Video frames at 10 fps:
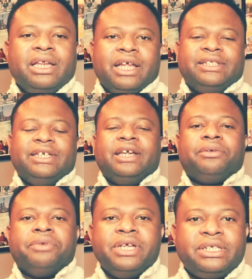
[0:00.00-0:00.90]
They take
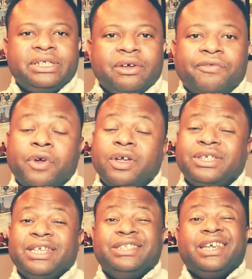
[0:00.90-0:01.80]
risk. Of
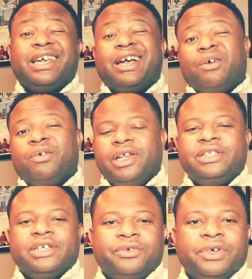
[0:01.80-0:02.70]
course, they take
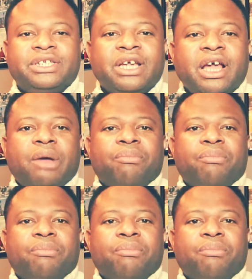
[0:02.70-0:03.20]
calculated risks,